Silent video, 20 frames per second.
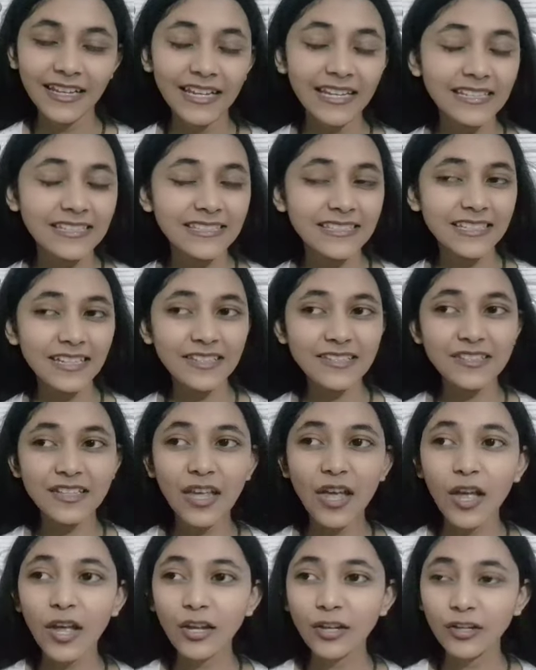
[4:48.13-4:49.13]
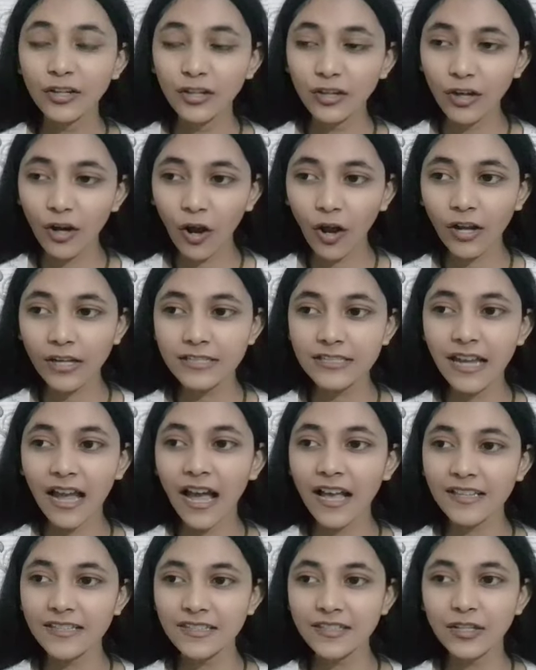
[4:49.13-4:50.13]
It does not
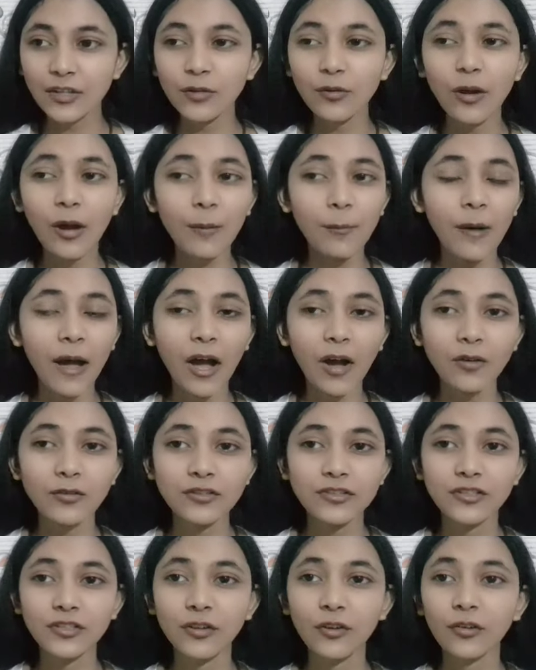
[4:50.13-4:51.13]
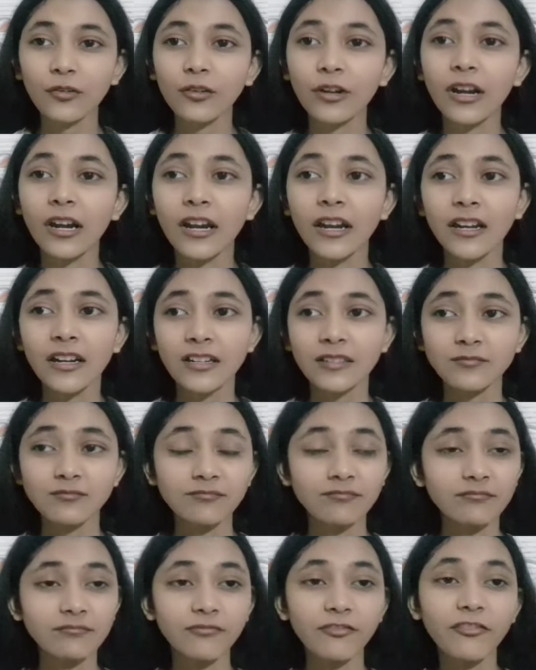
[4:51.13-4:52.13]
ask you about your
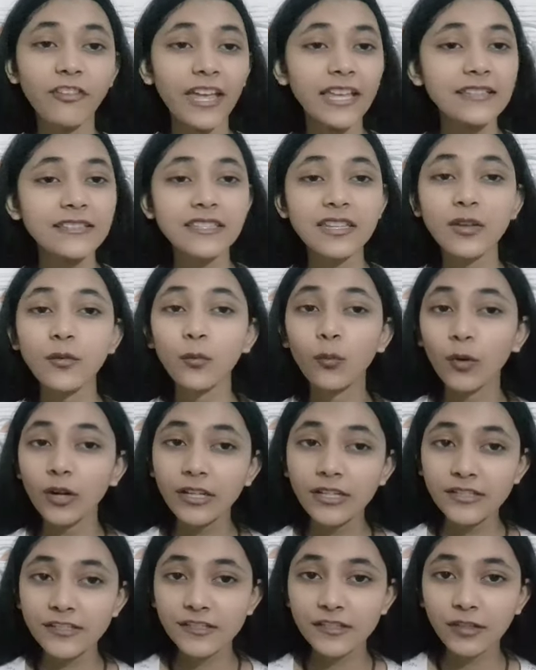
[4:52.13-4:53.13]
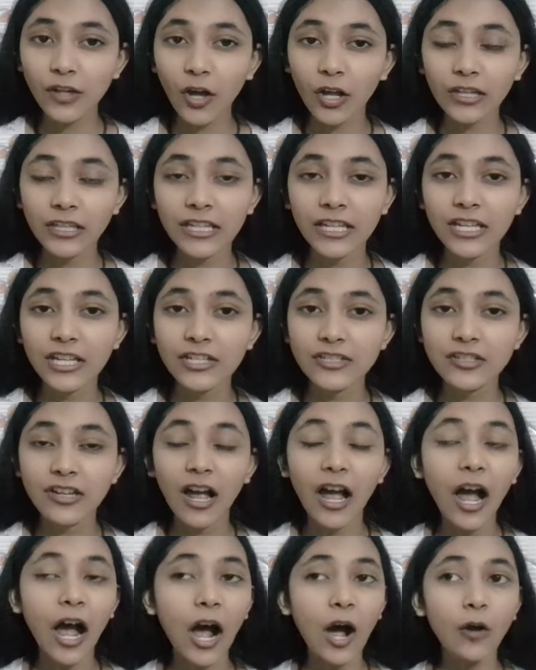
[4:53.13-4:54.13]
fancy words knowledge,
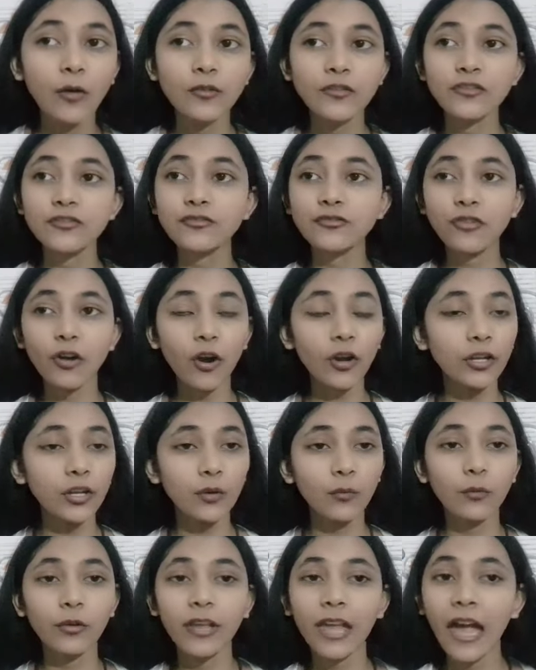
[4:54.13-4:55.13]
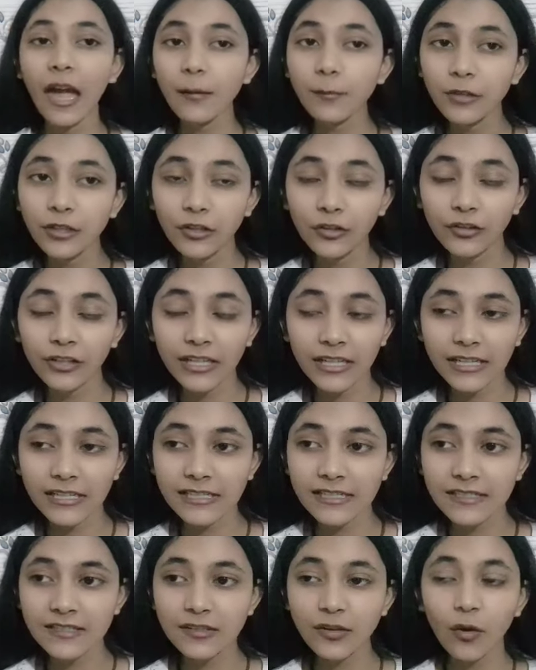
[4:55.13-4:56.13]
how strong your vocabulary
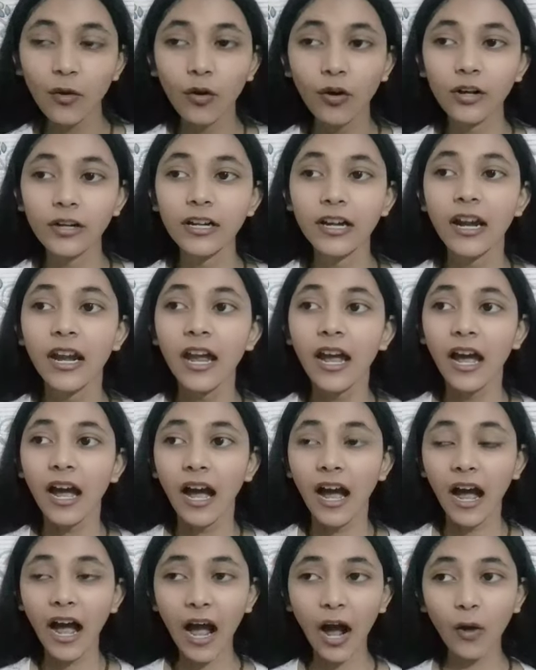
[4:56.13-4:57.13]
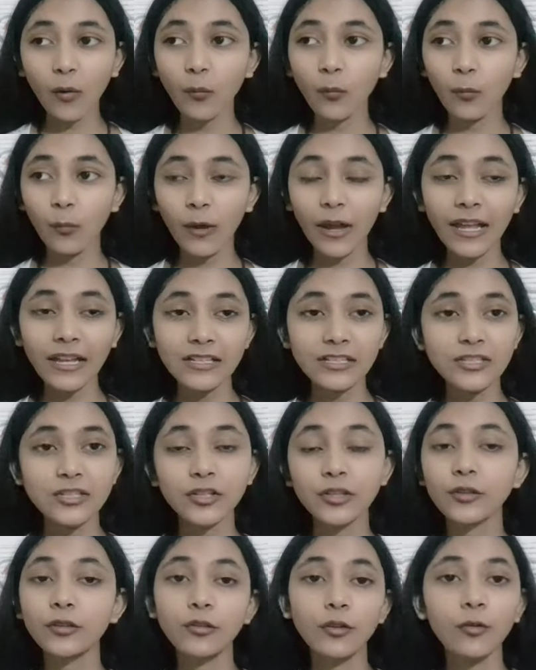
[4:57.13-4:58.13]
is, or how well do
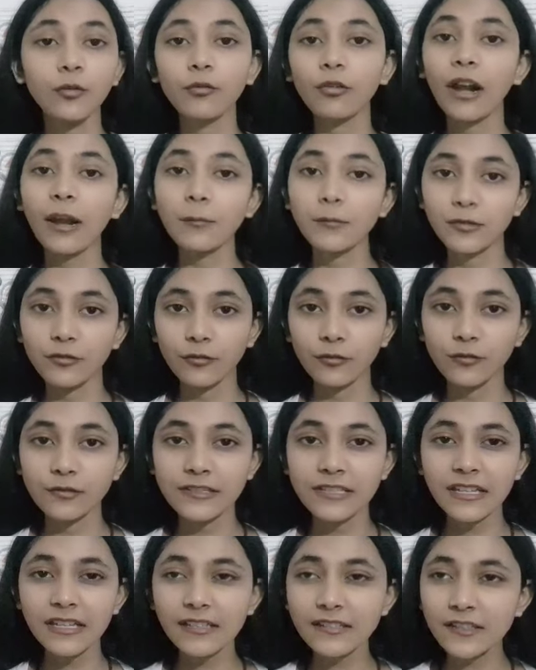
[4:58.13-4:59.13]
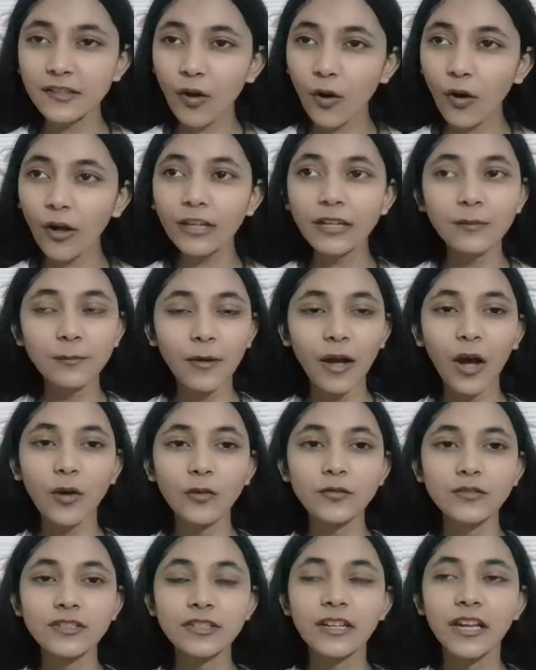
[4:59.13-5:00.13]
you know grammar rules. It's all
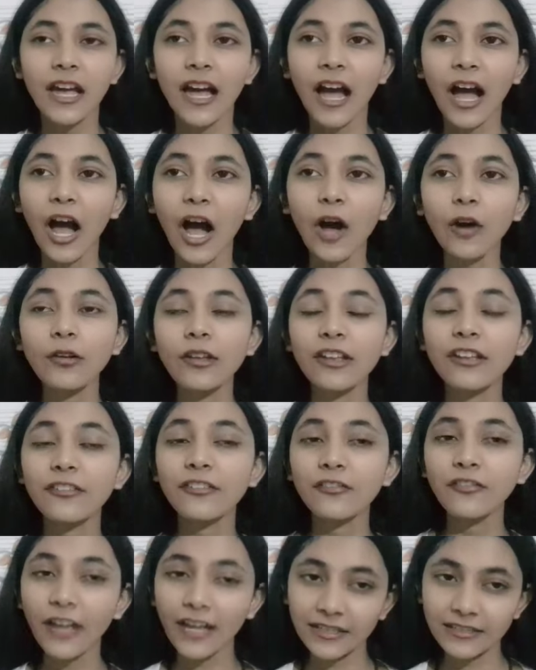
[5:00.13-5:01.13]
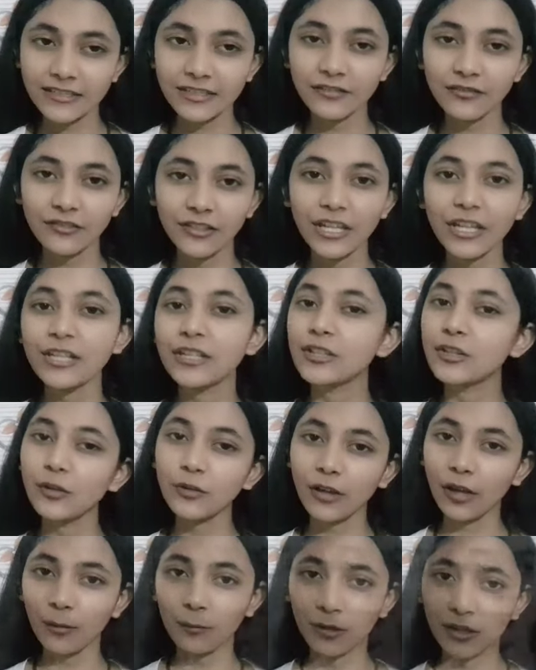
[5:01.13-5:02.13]
about how effectively you
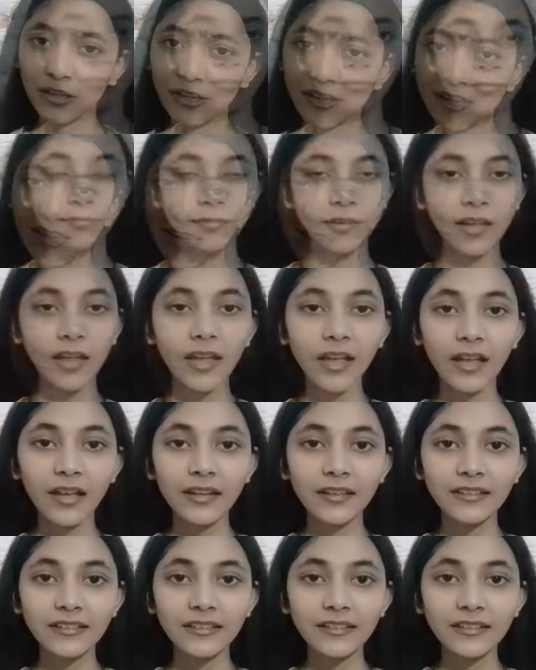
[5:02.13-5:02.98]
communicate.